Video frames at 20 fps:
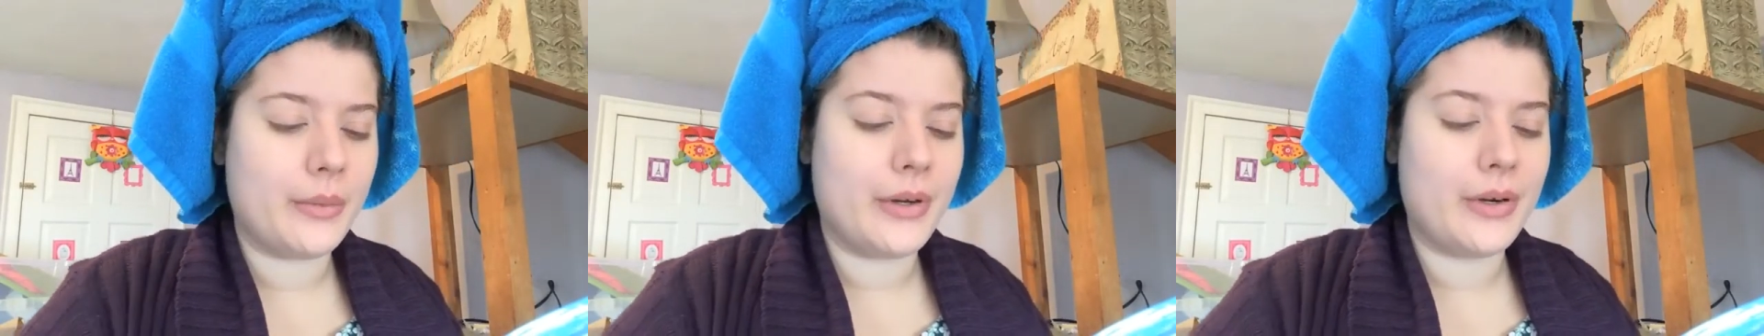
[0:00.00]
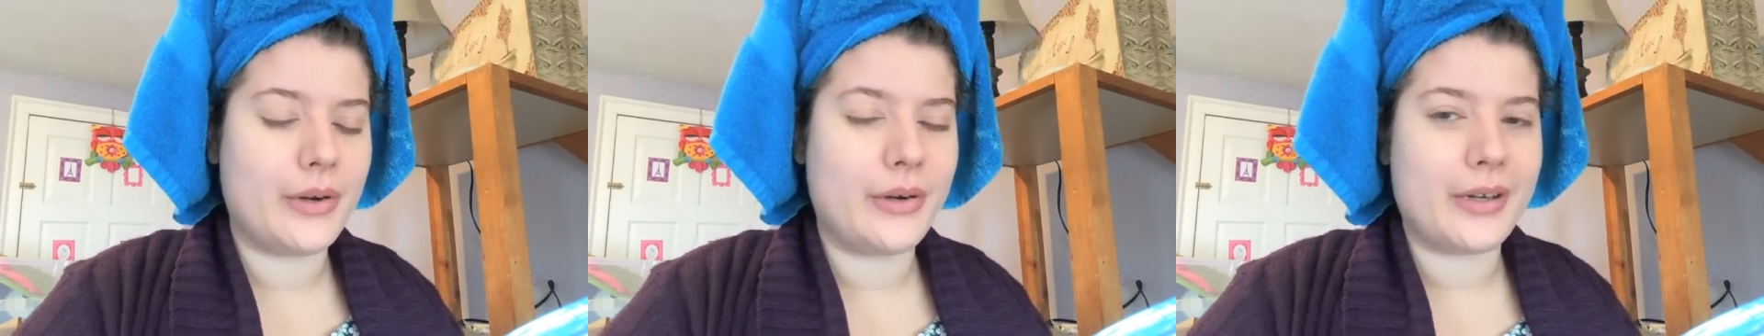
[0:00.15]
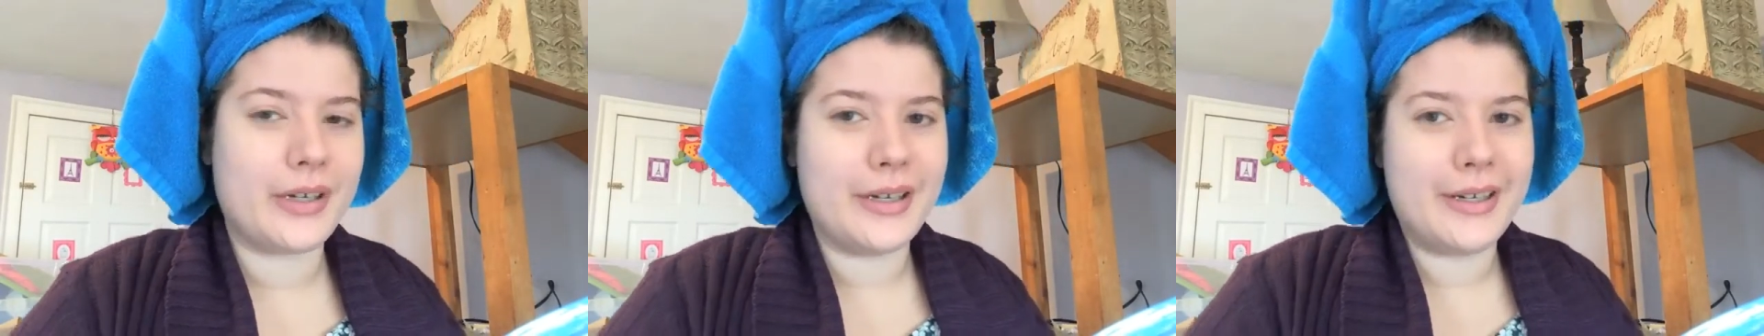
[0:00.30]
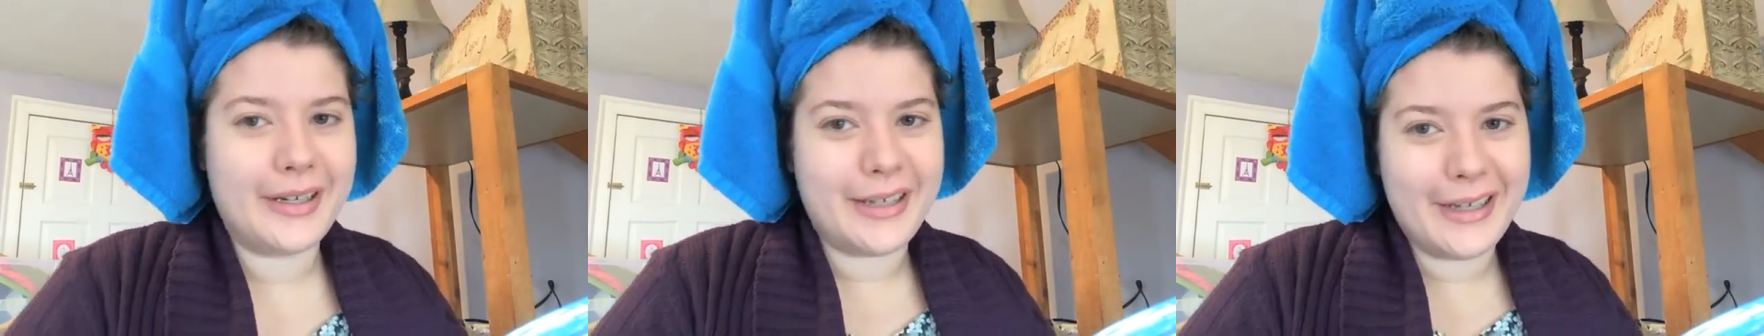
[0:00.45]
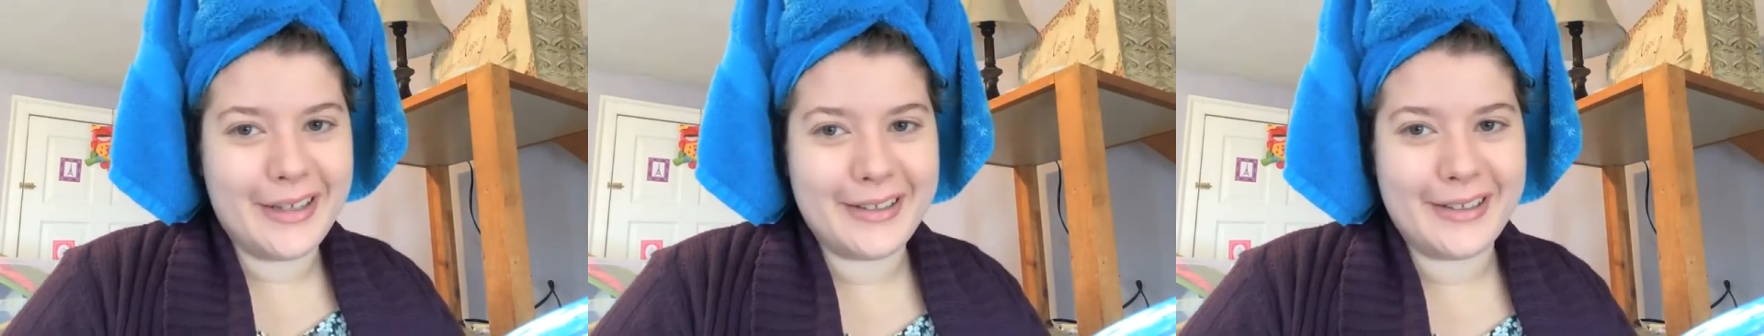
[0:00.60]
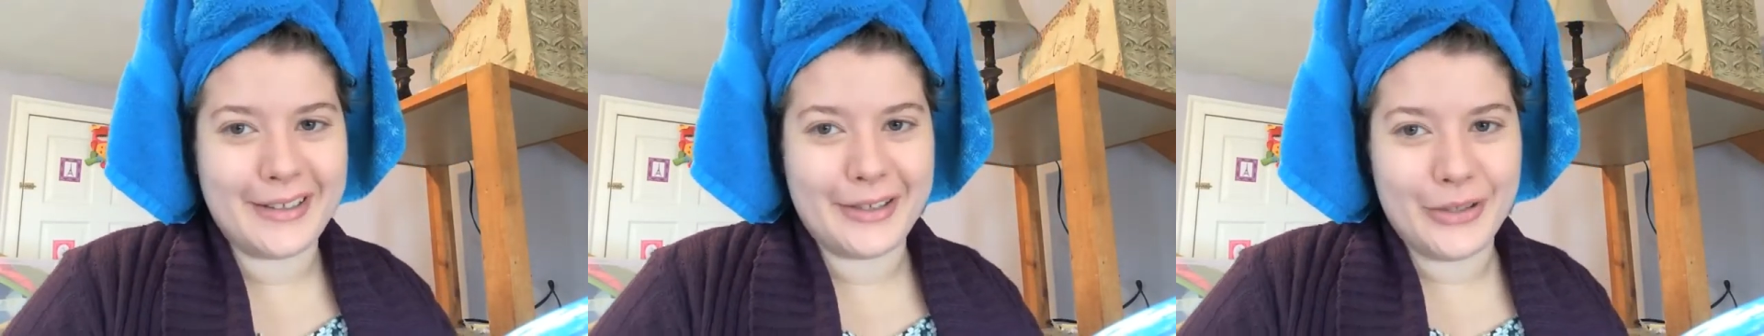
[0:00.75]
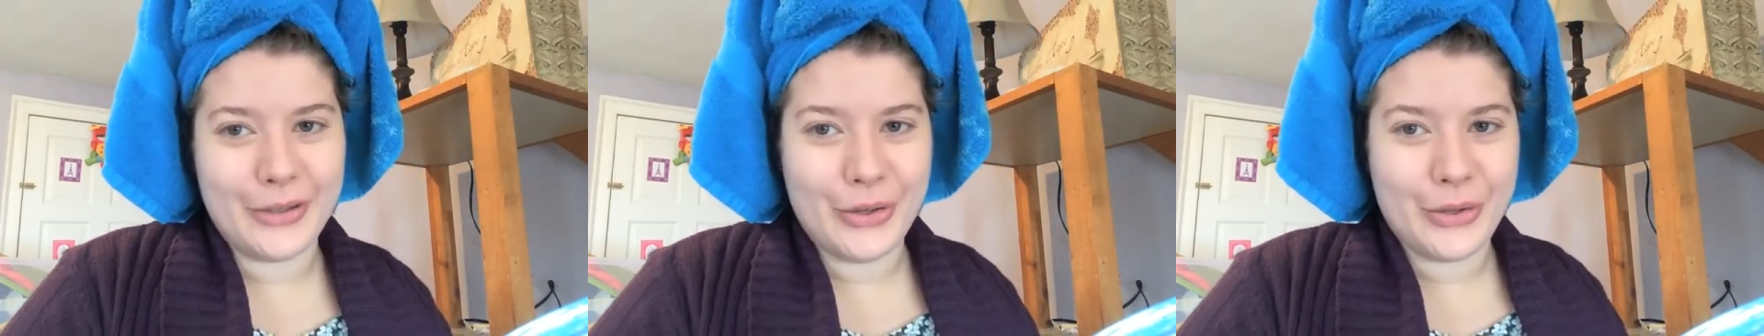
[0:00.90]
We aren't going to get
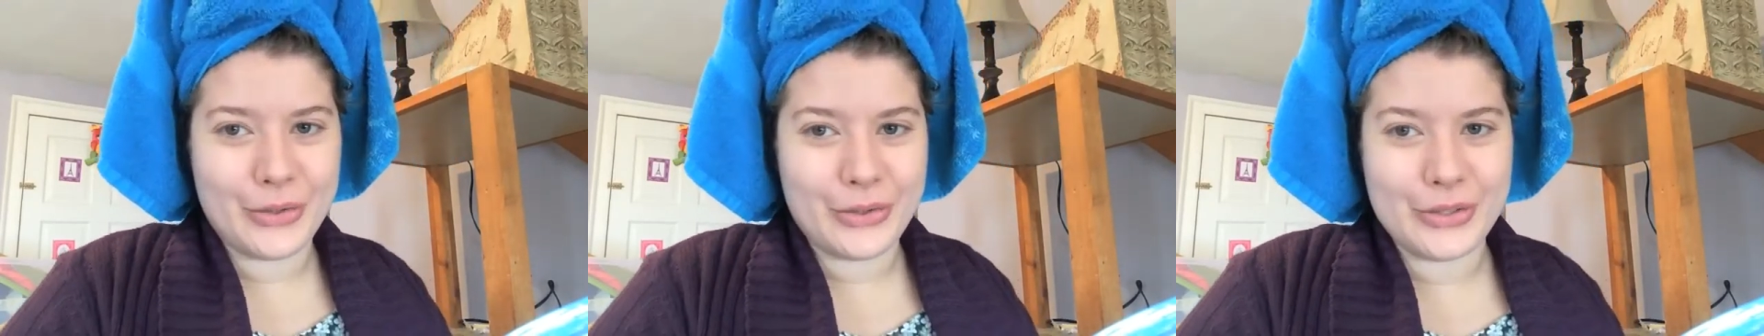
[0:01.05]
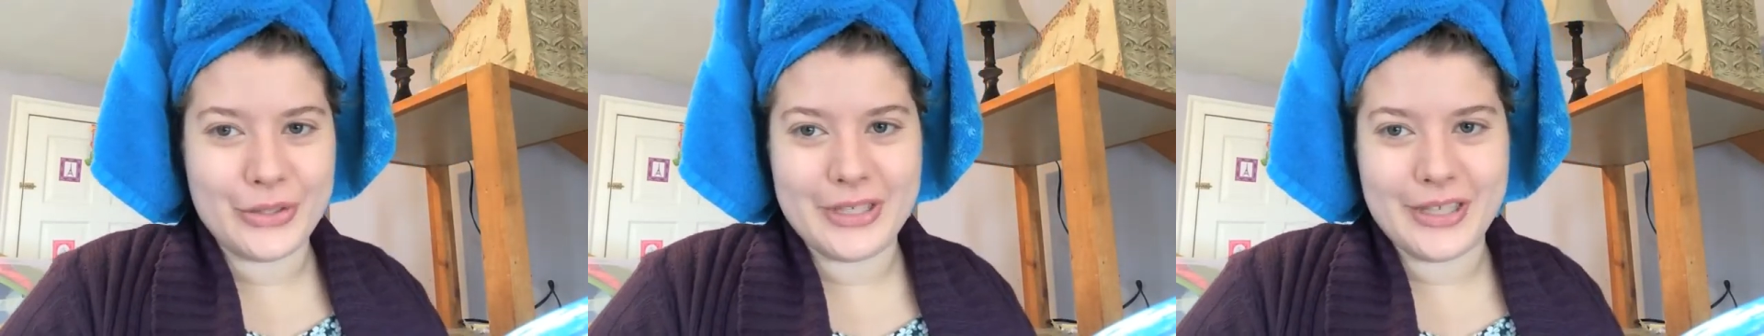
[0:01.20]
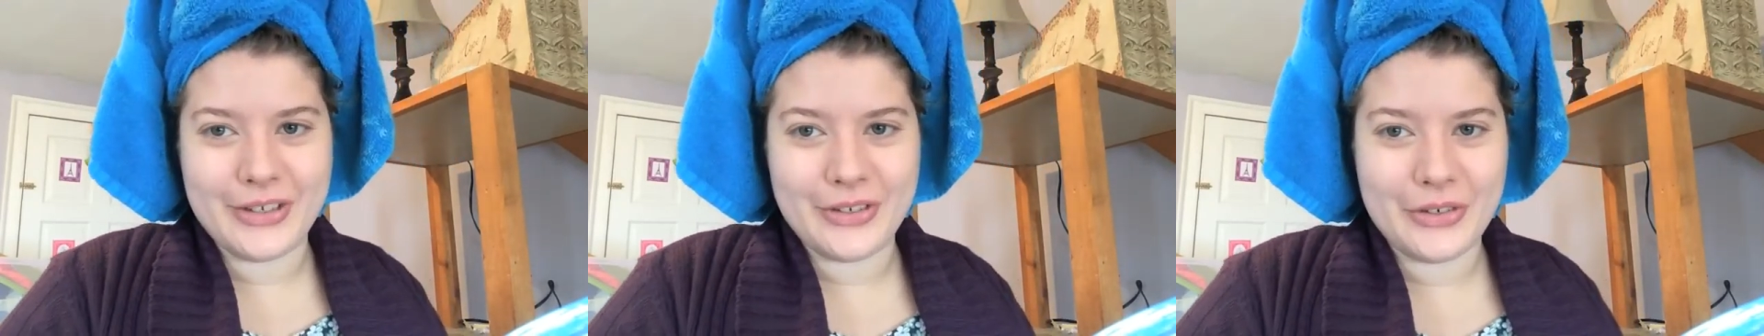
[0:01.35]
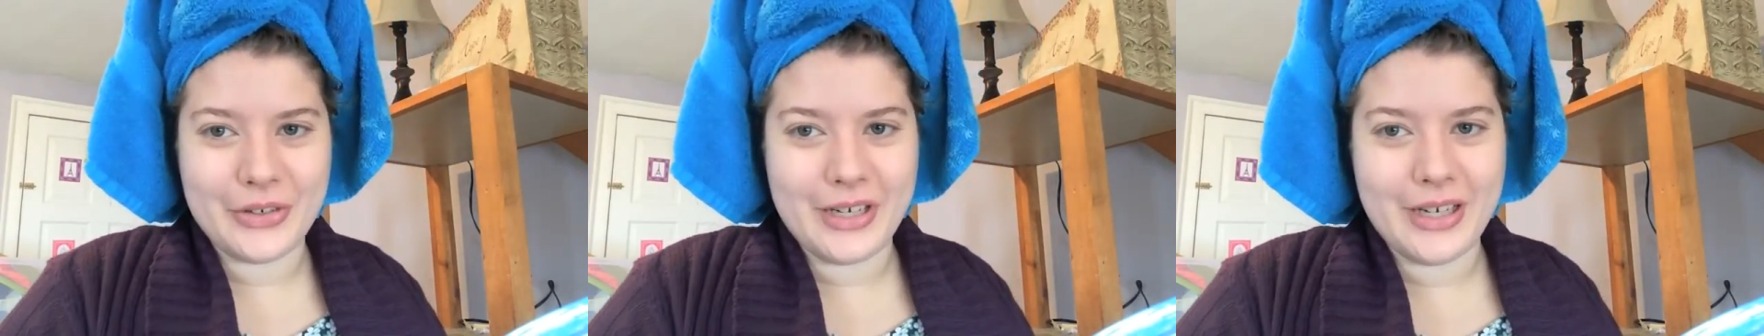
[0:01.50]
like an ultrasound